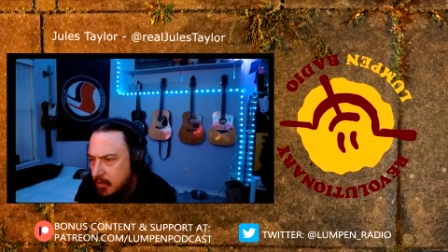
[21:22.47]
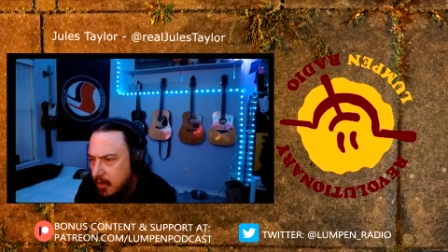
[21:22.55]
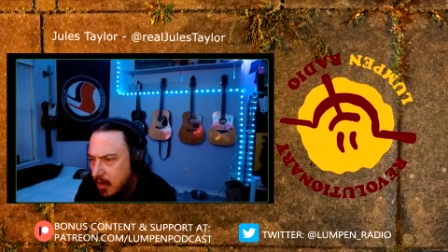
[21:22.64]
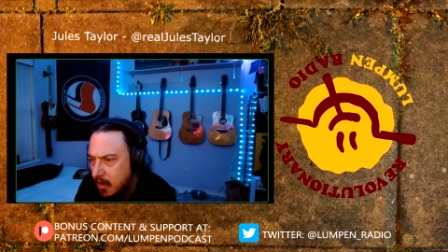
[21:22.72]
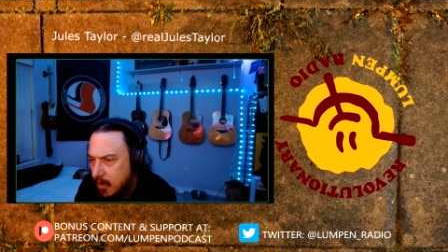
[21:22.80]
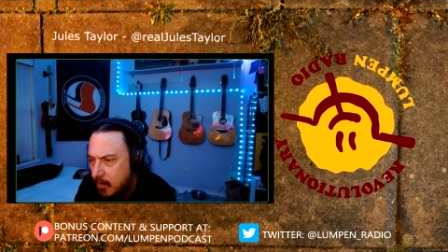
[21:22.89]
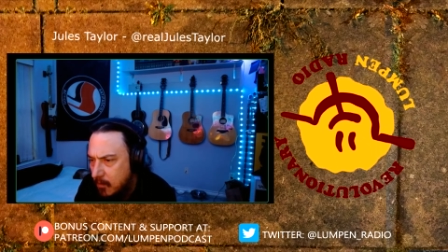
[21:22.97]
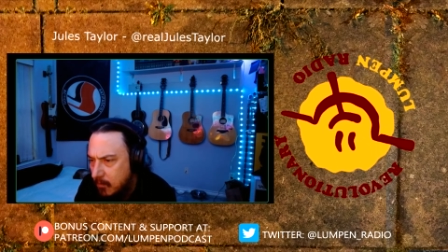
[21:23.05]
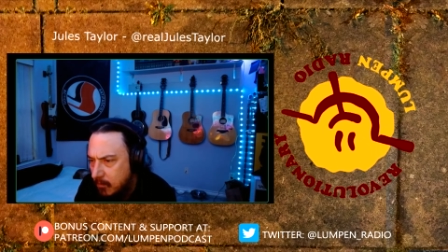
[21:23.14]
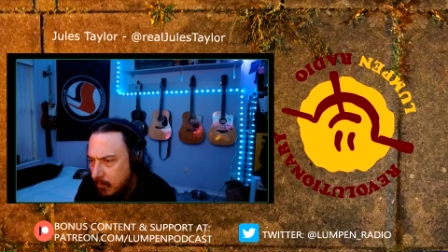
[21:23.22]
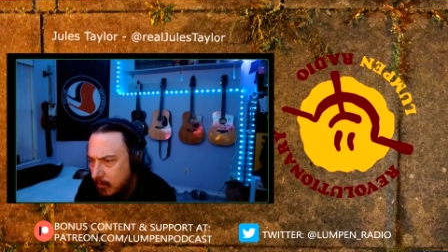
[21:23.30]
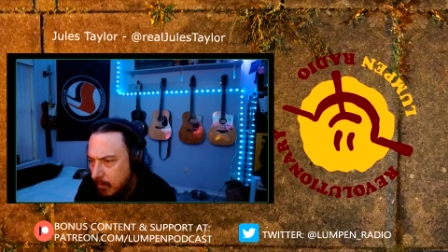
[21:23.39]

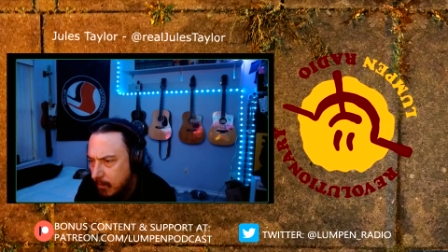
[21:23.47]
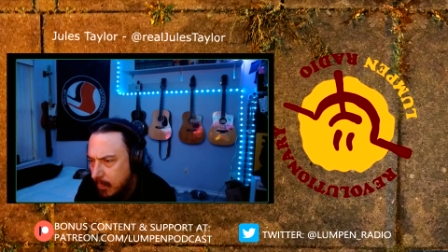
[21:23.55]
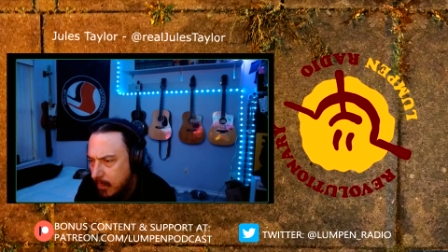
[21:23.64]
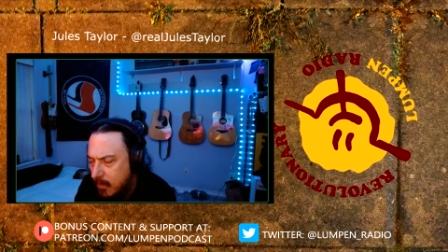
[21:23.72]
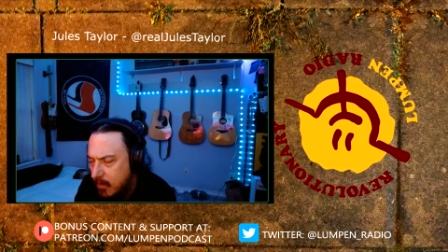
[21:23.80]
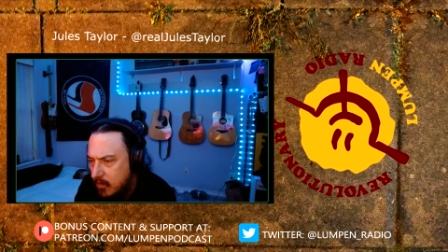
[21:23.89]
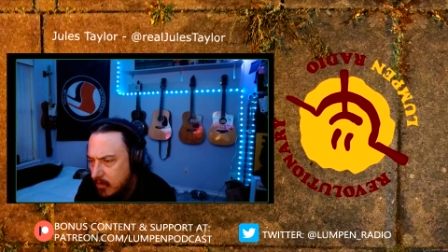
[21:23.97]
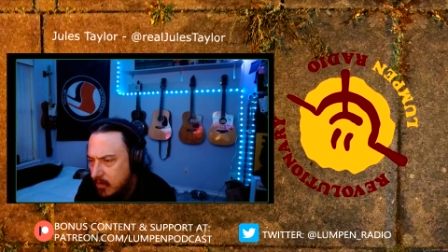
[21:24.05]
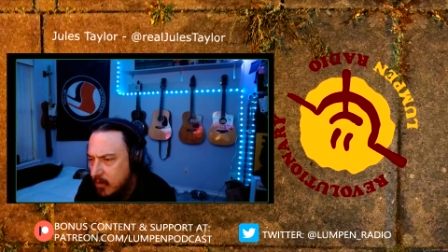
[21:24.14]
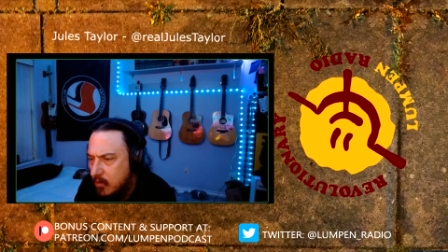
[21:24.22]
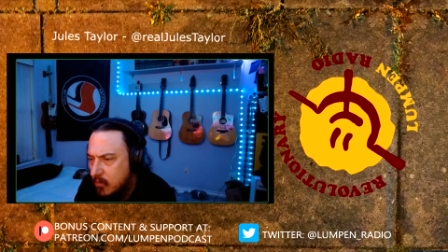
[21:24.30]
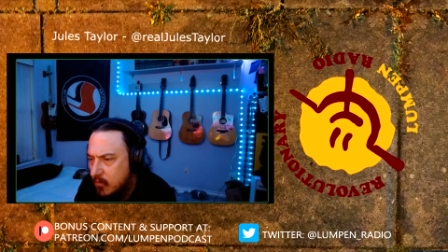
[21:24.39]
So
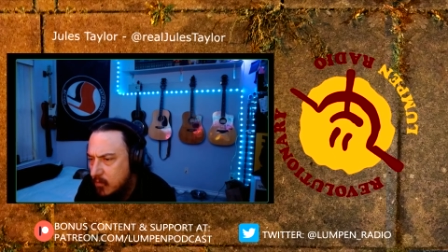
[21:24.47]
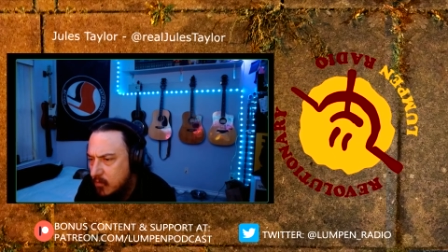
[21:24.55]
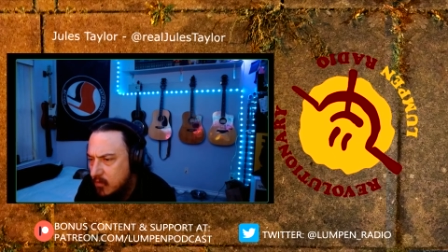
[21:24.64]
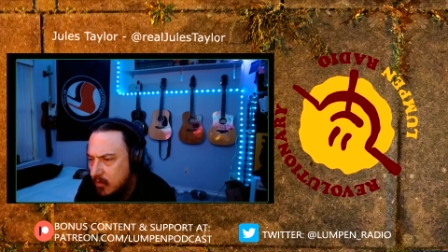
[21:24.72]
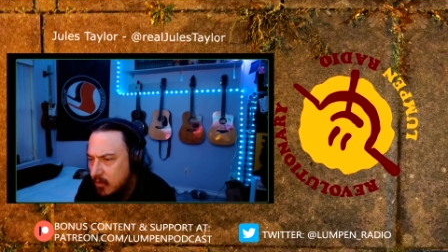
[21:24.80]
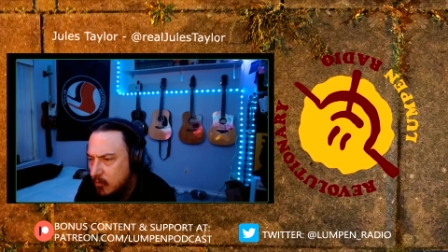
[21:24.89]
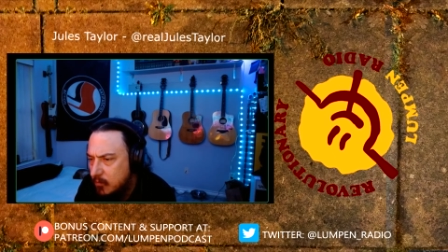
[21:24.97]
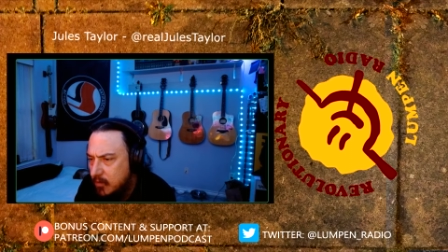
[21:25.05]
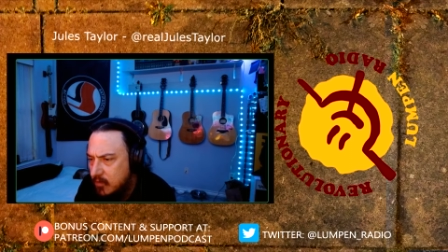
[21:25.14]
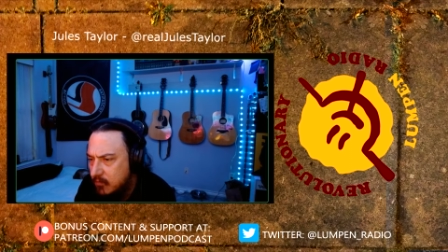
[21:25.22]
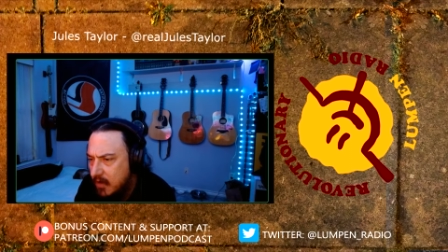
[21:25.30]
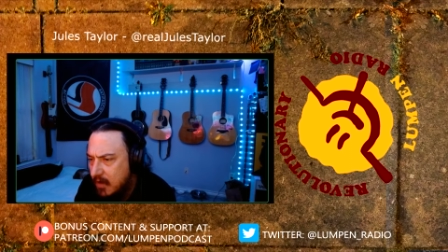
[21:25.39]
there's a little
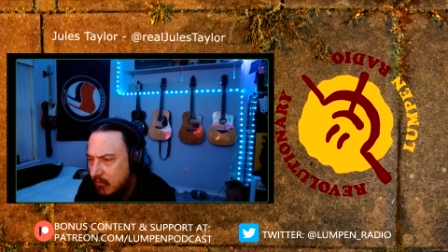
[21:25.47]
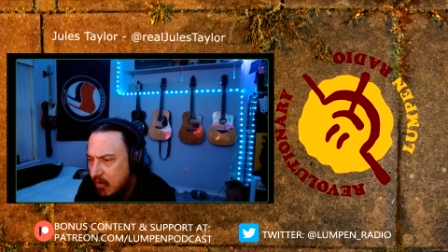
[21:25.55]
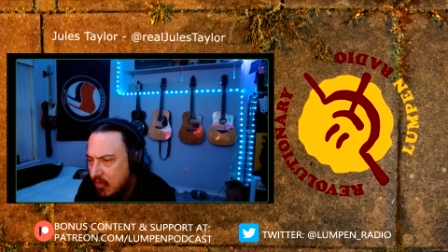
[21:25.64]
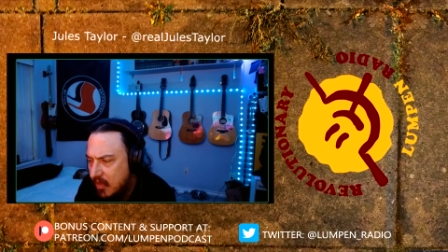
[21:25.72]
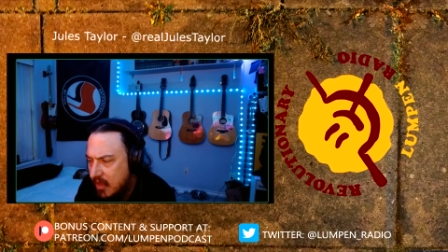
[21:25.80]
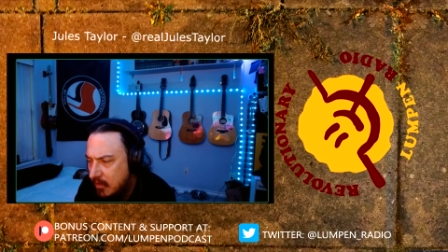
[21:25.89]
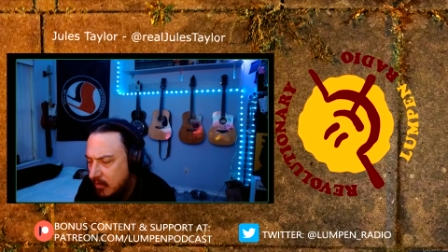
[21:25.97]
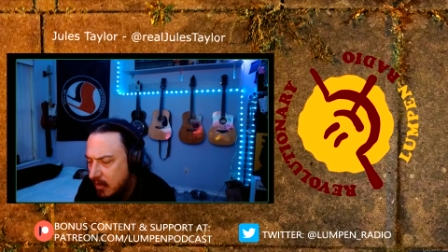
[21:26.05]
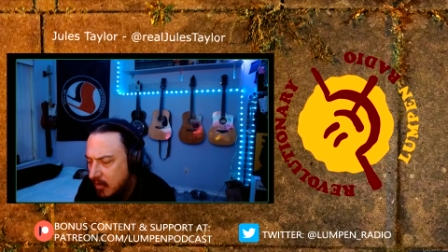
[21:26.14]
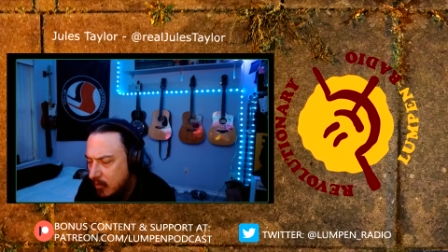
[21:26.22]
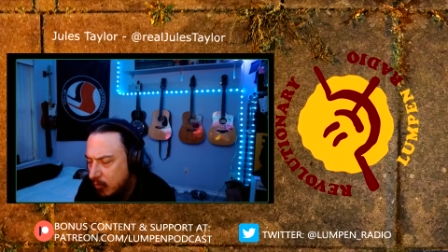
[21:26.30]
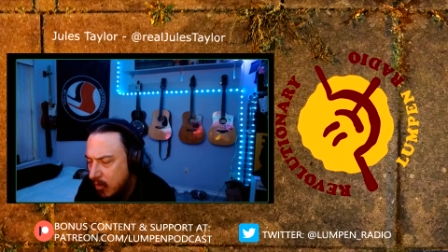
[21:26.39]
bit of everything, kind
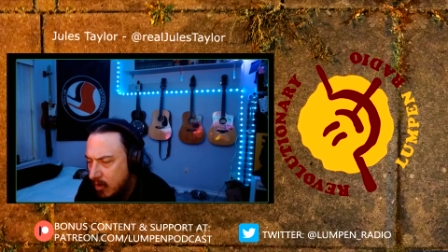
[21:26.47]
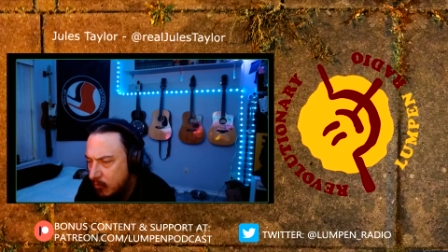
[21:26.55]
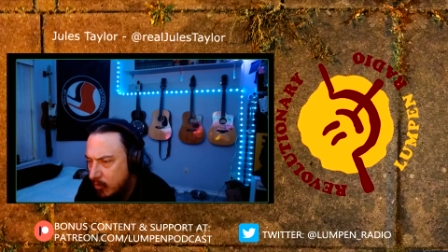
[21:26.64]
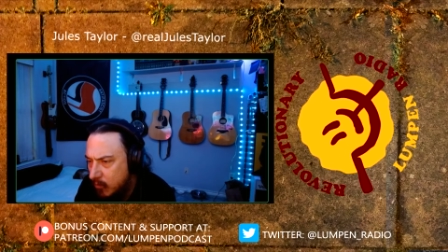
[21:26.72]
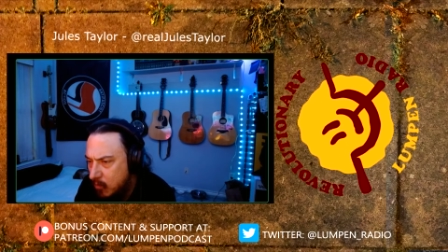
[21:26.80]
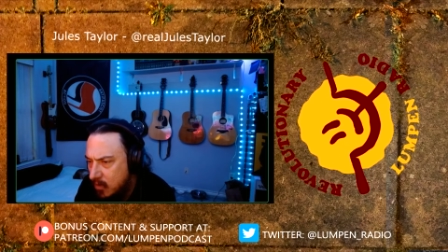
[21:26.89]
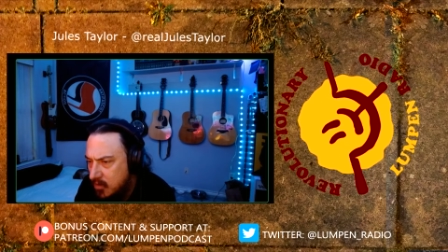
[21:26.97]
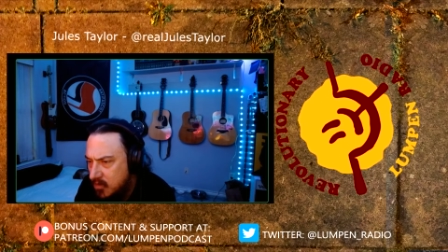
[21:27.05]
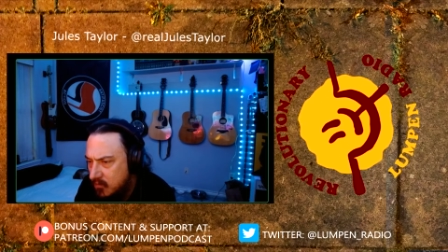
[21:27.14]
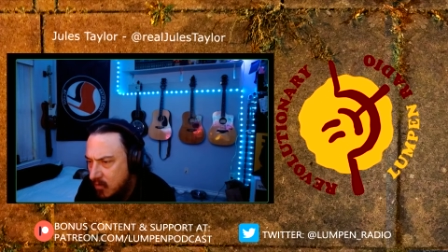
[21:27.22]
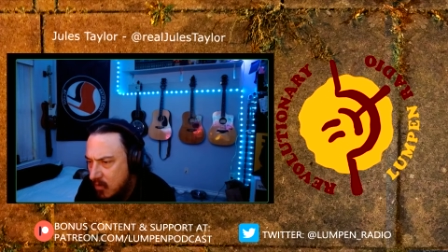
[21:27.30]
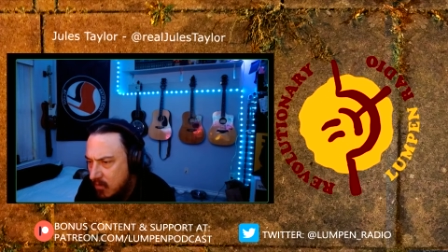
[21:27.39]
of the primary works
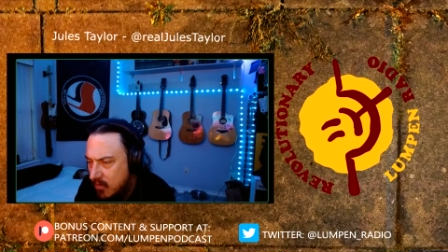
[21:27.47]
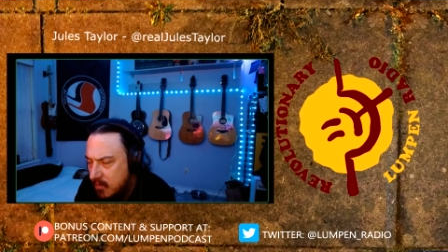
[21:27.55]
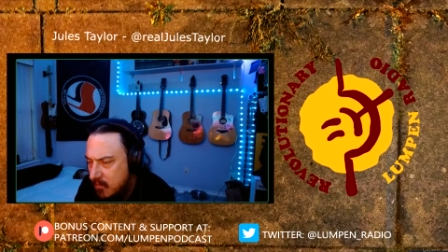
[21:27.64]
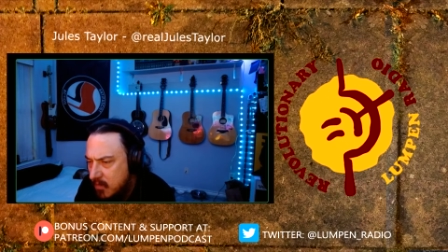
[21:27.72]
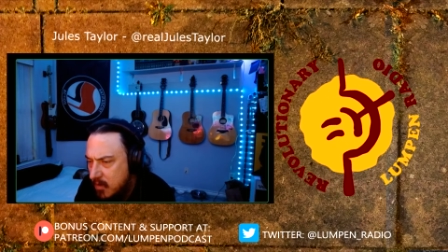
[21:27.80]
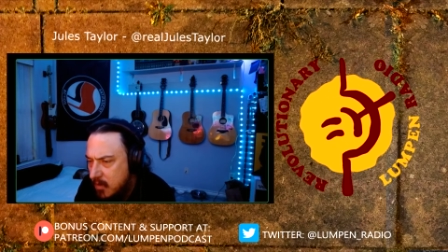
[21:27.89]
of all of them.